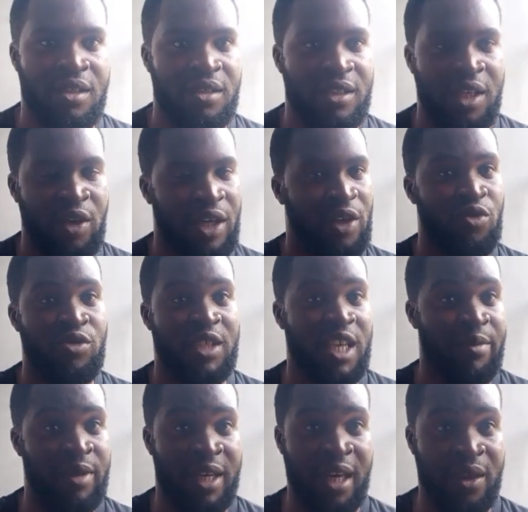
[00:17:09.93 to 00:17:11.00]
Then you can use
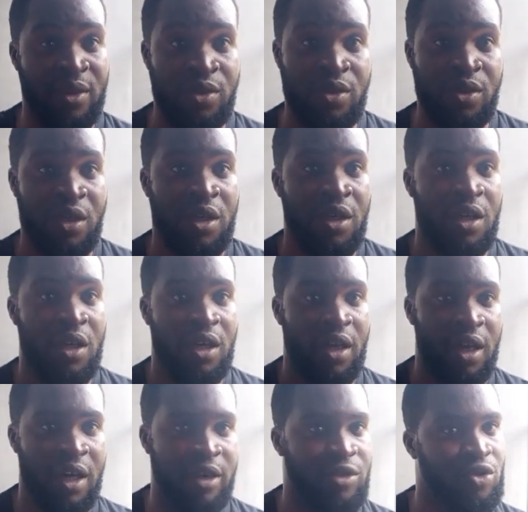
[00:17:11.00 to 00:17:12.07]
chemicals
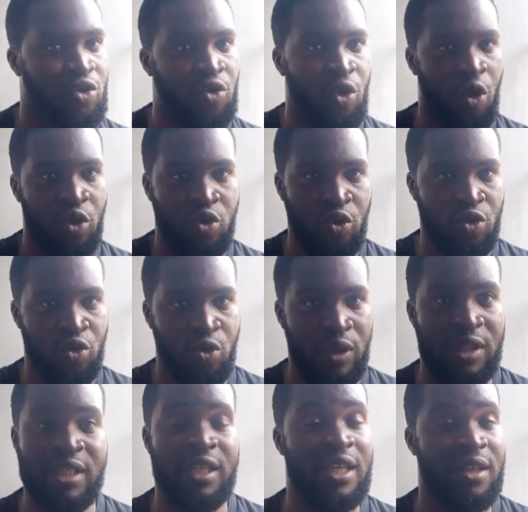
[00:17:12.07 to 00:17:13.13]
to also do
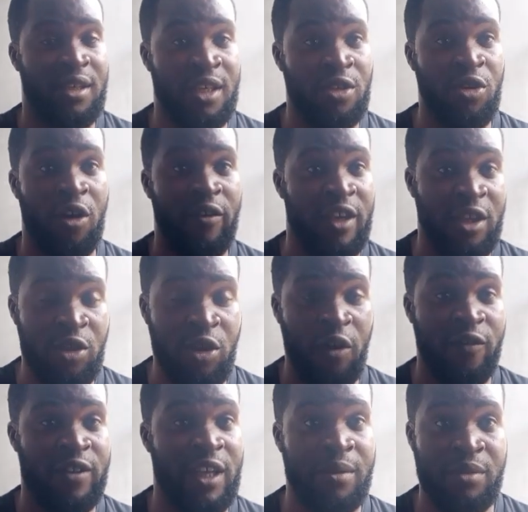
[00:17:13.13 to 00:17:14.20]
it. Either
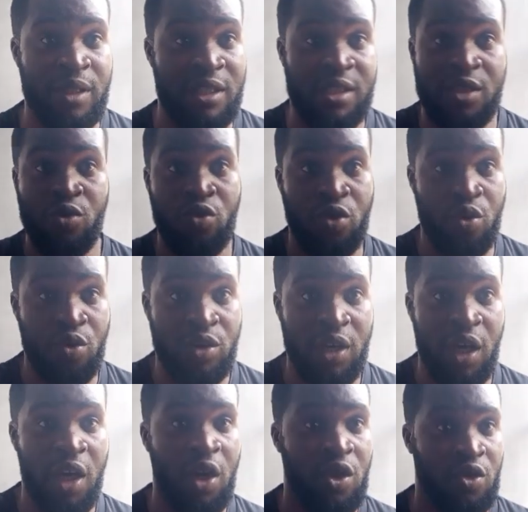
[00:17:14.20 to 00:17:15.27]
of them is still good.
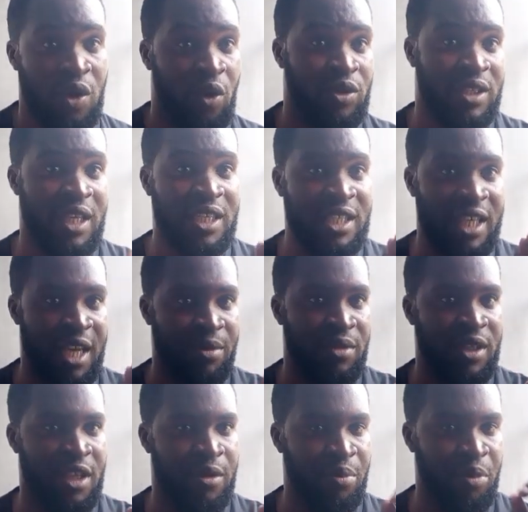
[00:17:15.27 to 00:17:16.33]
So I'll take the
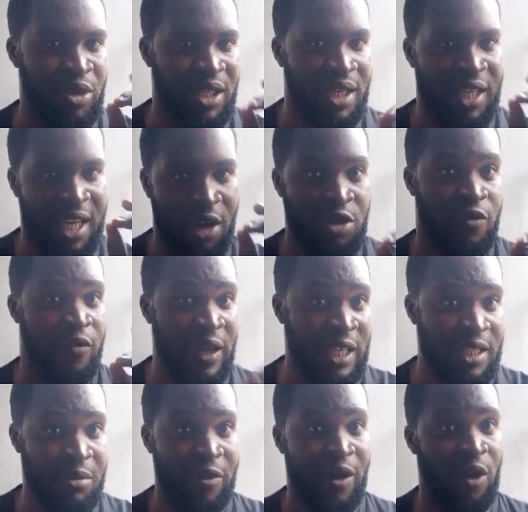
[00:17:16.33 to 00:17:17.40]
botanicals
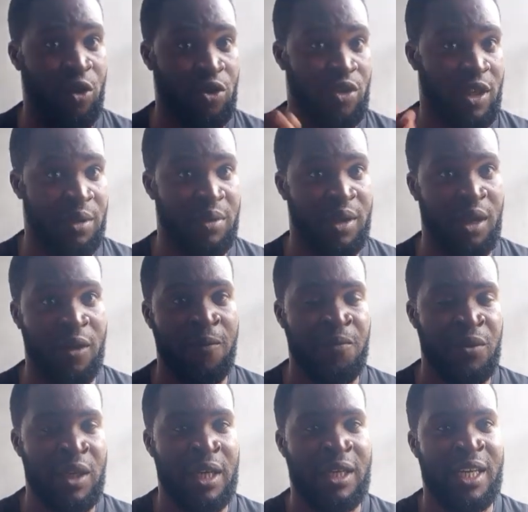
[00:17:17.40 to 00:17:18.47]
first before I go to chemical.
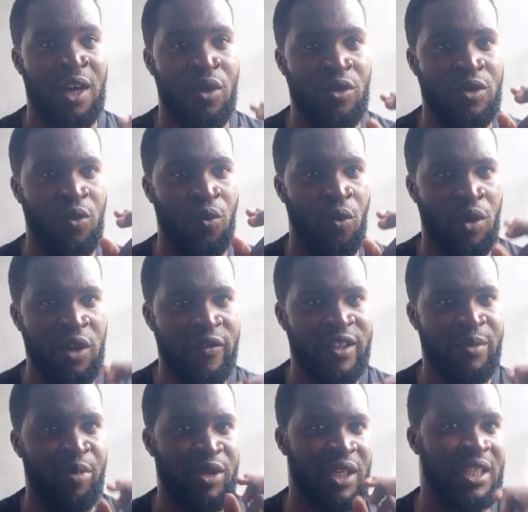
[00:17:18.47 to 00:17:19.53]
Now, one of
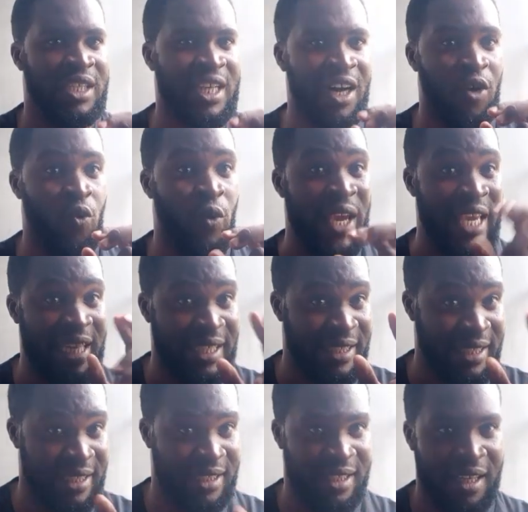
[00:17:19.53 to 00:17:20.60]
the botanical
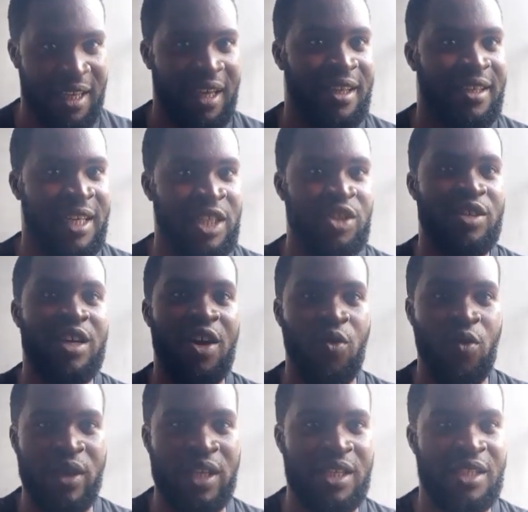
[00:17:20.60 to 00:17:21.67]
ways,
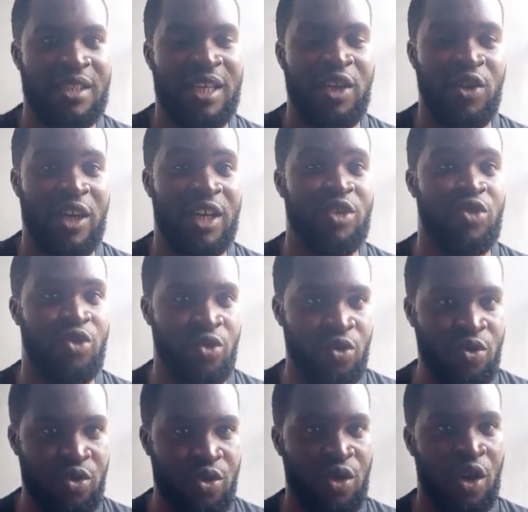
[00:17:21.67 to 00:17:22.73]
natural ways that you can
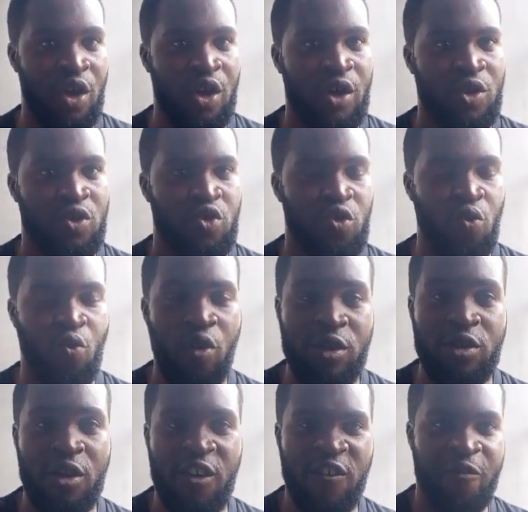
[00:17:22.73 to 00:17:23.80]
use to
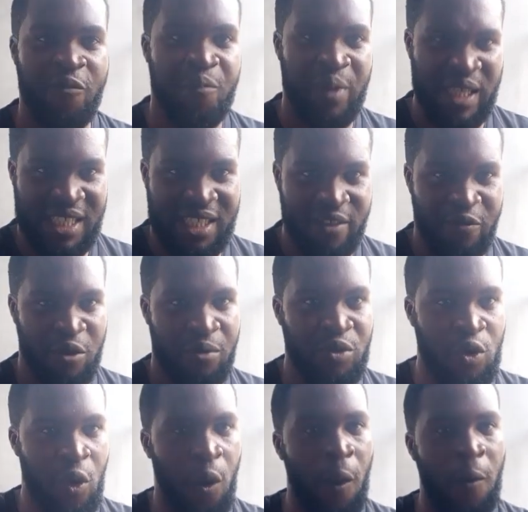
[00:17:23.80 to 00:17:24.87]
ward off pests from
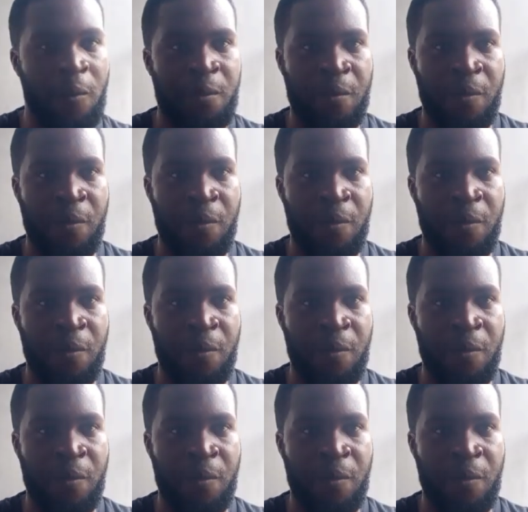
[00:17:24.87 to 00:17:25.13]
your